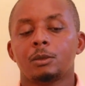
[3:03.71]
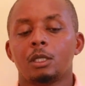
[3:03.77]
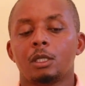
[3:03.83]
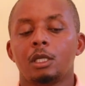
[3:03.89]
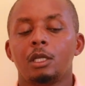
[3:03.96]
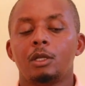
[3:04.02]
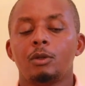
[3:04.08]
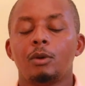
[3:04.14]

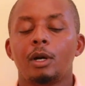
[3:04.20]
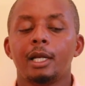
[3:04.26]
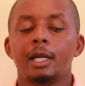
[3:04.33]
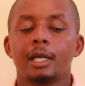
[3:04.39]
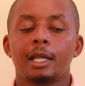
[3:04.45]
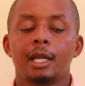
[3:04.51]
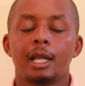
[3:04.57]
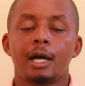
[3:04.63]
in
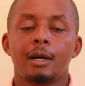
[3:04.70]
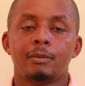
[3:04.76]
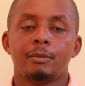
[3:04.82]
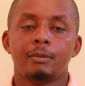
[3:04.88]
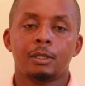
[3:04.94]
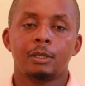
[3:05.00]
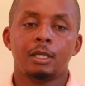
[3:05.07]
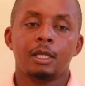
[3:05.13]
1
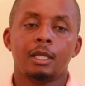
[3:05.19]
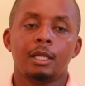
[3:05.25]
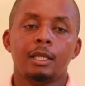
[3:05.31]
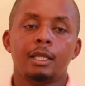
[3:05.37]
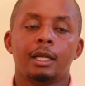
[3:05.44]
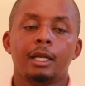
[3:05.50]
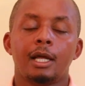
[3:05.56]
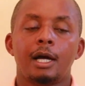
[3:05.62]
gram,
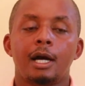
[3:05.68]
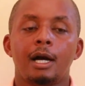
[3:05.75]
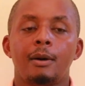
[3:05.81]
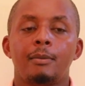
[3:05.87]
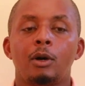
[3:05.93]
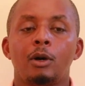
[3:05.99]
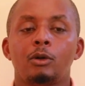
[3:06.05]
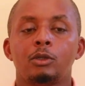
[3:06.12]
there are
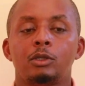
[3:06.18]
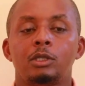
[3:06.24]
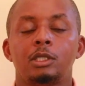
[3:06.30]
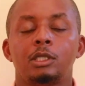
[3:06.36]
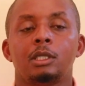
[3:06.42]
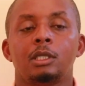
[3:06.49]
about